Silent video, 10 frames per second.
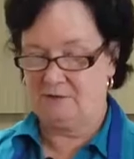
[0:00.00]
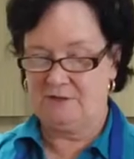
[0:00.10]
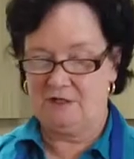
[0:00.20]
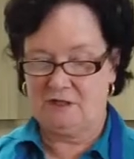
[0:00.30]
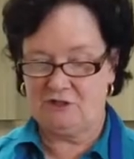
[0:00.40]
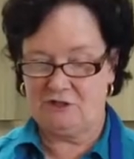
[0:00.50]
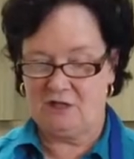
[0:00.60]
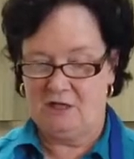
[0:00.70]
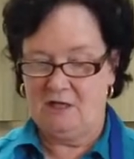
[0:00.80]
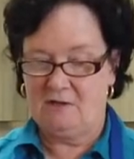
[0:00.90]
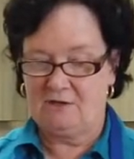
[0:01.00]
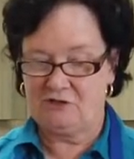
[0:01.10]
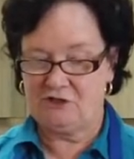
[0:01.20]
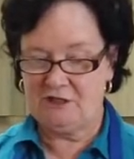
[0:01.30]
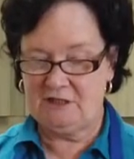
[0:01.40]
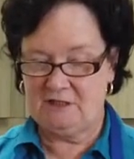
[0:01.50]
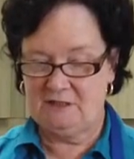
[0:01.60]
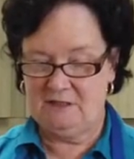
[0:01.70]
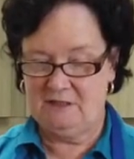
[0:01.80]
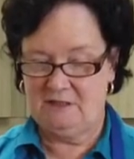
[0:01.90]
dish the
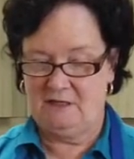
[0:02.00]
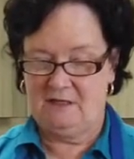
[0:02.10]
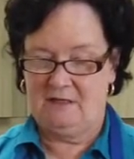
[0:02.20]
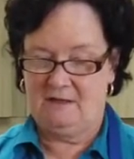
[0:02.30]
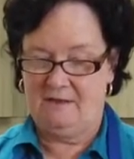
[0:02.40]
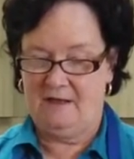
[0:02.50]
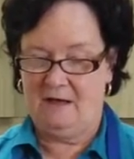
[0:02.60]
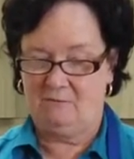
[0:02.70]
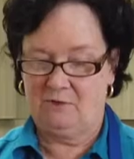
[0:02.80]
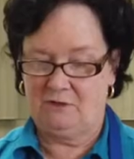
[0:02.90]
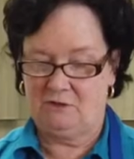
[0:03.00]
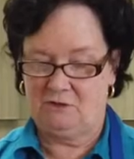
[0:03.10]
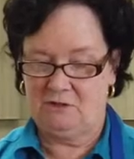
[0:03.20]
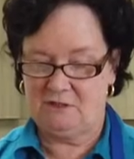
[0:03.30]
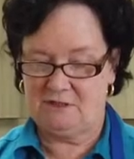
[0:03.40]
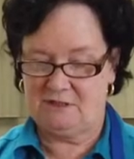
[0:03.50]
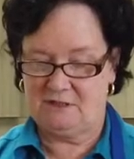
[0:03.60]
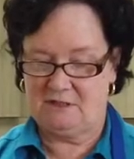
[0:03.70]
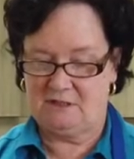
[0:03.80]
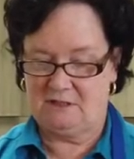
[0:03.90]
chicken that we cooked.
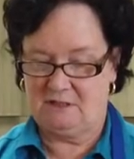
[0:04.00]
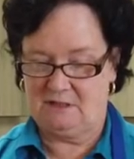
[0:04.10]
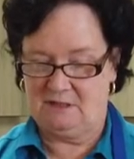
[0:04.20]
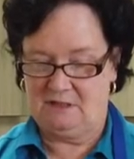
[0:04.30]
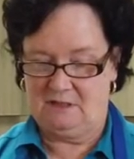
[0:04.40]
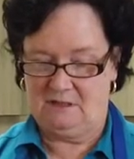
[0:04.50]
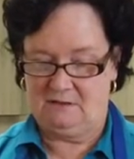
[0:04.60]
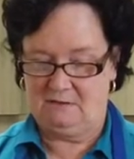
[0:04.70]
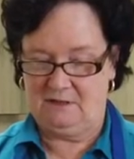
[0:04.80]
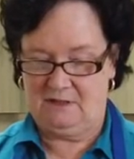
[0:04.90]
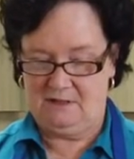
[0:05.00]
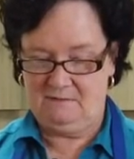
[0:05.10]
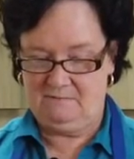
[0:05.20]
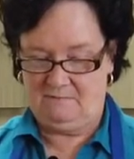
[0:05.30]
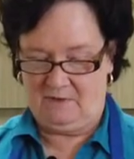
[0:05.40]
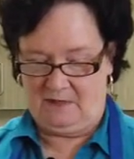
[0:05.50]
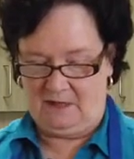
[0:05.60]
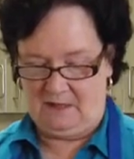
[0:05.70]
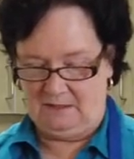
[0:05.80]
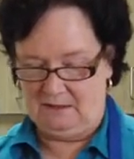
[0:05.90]
Okay,
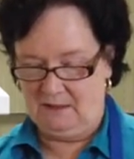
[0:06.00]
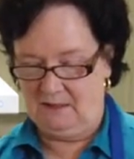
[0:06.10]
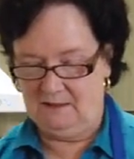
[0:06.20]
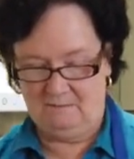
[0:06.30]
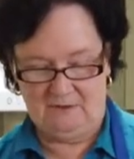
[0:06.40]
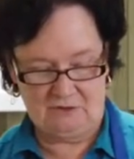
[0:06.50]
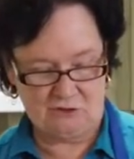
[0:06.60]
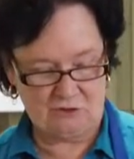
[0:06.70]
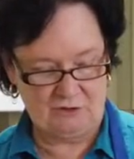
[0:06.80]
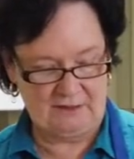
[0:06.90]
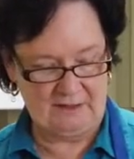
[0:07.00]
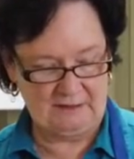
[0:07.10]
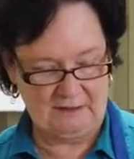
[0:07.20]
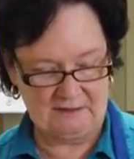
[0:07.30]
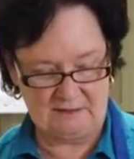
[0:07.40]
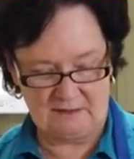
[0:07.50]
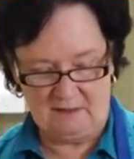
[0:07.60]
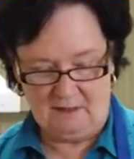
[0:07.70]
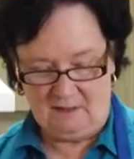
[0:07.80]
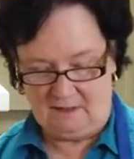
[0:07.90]
and kind of make sure that it gets
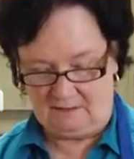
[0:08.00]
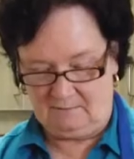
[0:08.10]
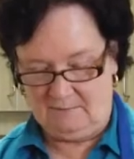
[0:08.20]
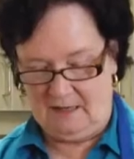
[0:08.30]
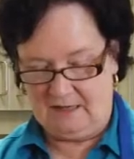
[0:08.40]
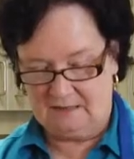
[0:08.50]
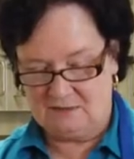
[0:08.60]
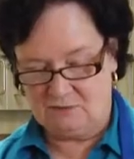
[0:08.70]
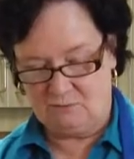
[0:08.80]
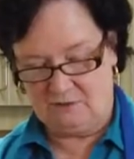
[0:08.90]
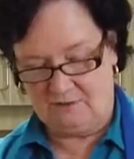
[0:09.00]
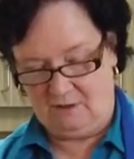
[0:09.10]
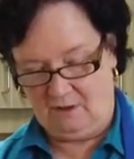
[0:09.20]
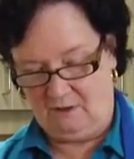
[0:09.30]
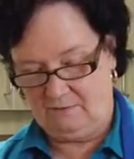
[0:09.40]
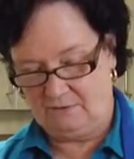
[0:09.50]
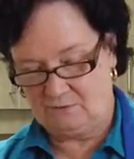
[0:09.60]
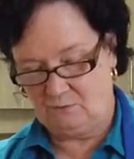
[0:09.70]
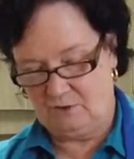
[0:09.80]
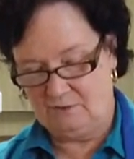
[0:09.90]
combined with all these
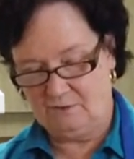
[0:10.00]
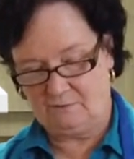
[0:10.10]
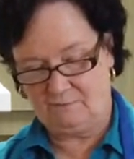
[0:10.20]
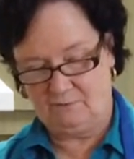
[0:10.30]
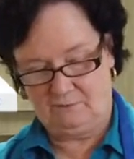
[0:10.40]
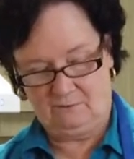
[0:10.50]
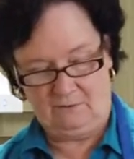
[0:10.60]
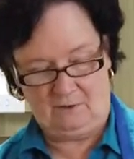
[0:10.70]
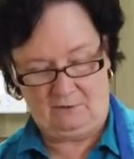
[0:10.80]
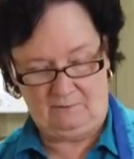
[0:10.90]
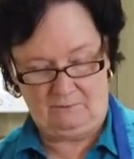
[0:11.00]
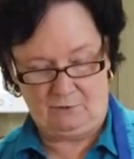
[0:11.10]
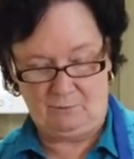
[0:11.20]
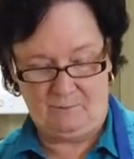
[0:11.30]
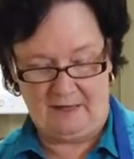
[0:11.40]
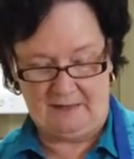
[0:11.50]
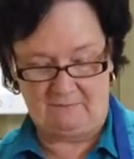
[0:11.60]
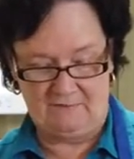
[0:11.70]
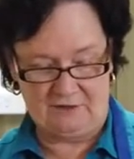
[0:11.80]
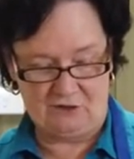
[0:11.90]
wonderful aromatic
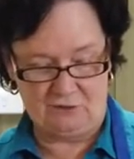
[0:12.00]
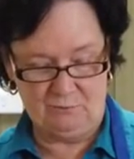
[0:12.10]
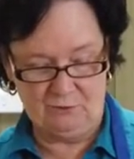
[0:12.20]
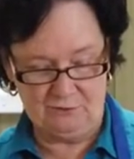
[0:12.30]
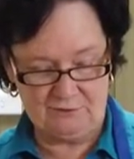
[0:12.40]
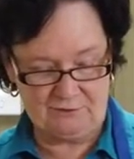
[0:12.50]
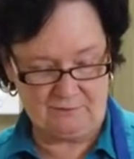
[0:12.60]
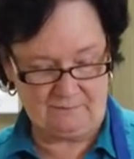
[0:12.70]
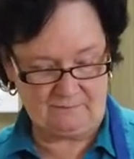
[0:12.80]
vegetables,